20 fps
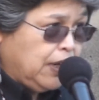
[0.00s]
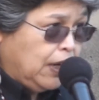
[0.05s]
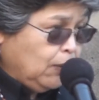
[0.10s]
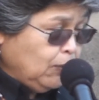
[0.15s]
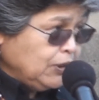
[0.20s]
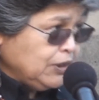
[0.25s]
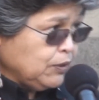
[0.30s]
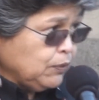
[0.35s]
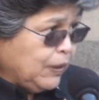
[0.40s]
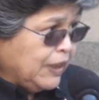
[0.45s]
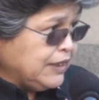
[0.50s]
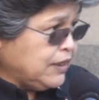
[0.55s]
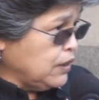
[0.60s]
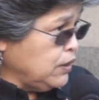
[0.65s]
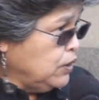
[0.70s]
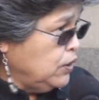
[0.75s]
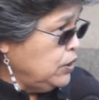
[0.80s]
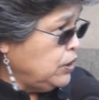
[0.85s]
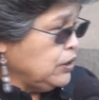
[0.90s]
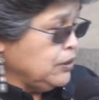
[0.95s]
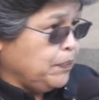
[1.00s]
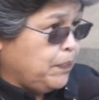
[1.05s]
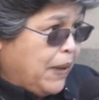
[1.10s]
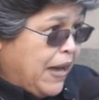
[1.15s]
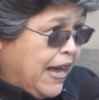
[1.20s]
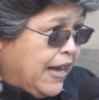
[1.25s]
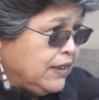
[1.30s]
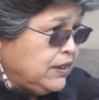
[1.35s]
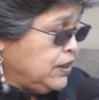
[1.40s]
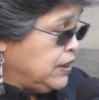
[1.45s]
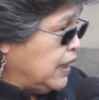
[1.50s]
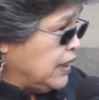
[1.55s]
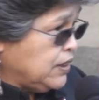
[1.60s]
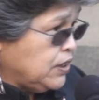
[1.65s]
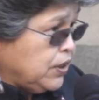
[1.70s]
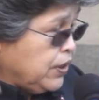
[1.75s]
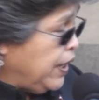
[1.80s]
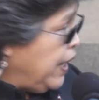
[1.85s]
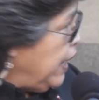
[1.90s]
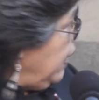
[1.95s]
There was a resolution passed
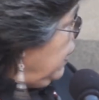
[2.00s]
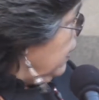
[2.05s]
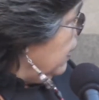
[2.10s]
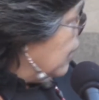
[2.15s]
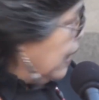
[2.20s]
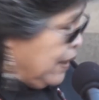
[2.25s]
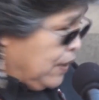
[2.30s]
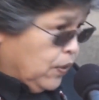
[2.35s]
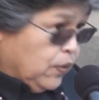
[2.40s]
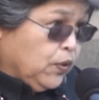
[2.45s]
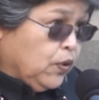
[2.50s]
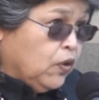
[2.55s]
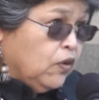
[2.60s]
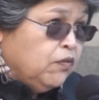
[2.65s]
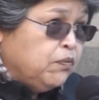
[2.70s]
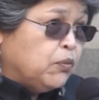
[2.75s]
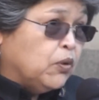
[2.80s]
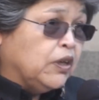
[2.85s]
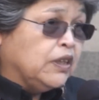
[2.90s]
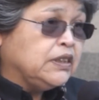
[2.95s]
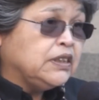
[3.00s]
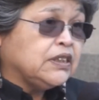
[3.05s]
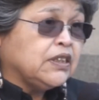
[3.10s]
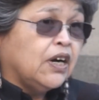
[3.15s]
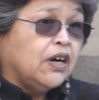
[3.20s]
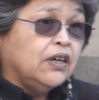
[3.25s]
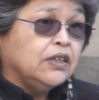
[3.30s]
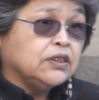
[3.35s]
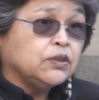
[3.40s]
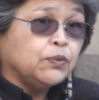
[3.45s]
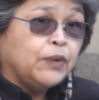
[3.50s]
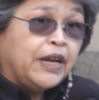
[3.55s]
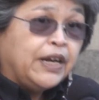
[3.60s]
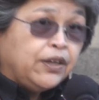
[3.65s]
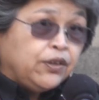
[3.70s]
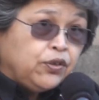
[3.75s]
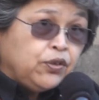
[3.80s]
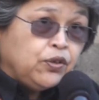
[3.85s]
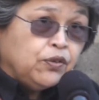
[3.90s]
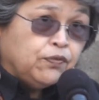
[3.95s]
yesterday. I don't know if Morning Star has
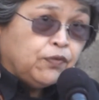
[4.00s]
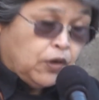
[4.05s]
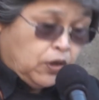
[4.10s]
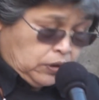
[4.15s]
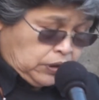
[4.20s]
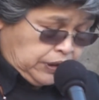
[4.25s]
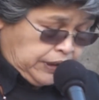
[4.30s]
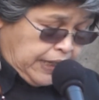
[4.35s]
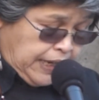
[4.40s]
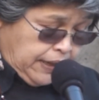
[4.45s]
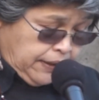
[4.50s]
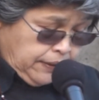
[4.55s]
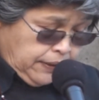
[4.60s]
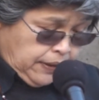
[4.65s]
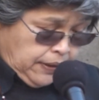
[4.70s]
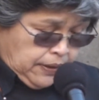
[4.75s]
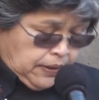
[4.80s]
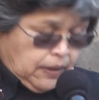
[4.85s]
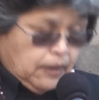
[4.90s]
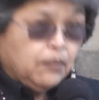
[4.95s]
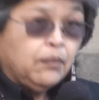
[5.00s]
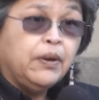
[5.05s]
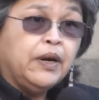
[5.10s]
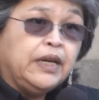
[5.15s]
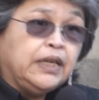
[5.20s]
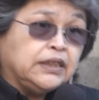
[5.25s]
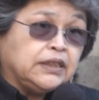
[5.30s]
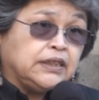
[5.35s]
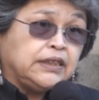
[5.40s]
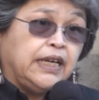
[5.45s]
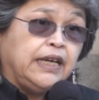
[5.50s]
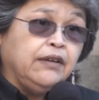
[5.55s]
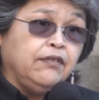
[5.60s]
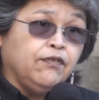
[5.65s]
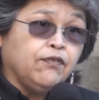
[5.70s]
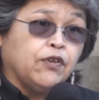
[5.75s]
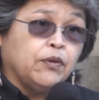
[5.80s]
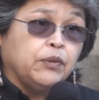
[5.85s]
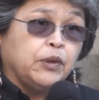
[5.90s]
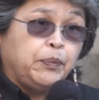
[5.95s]
read it to you folks yet, but it's
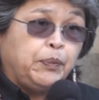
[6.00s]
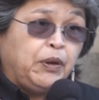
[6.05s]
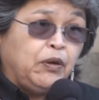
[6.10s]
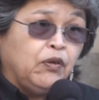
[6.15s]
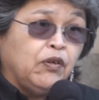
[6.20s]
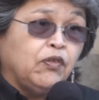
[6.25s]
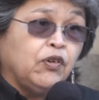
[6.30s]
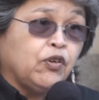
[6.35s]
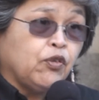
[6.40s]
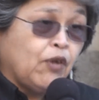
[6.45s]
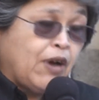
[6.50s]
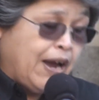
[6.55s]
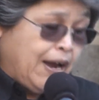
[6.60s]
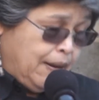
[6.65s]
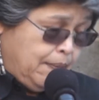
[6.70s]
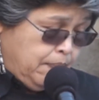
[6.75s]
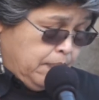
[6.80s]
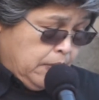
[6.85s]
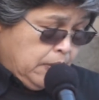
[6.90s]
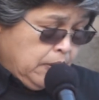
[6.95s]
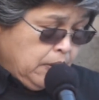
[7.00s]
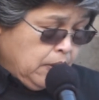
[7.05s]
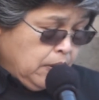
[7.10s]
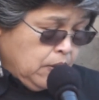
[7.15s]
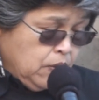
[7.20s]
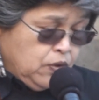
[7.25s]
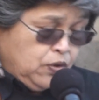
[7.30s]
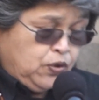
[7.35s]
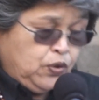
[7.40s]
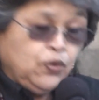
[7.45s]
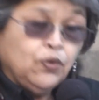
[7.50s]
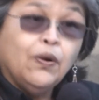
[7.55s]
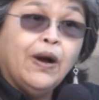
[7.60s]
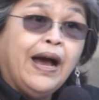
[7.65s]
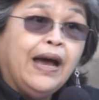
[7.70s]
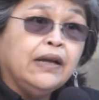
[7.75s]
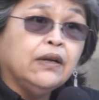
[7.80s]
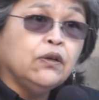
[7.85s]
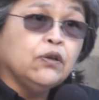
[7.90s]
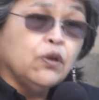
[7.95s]
sent from the Pit River Tribe to
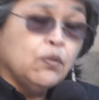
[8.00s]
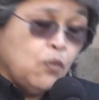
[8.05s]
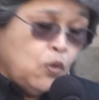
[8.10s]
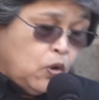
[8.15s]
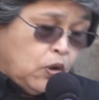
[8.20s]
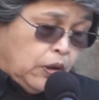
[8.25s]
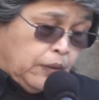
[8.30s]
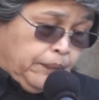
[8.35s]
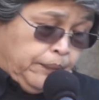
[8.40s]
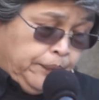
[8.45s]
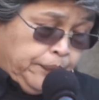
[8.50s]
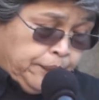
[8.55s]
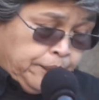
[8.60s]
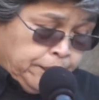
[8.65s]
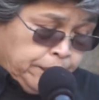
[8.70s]
Idle No More.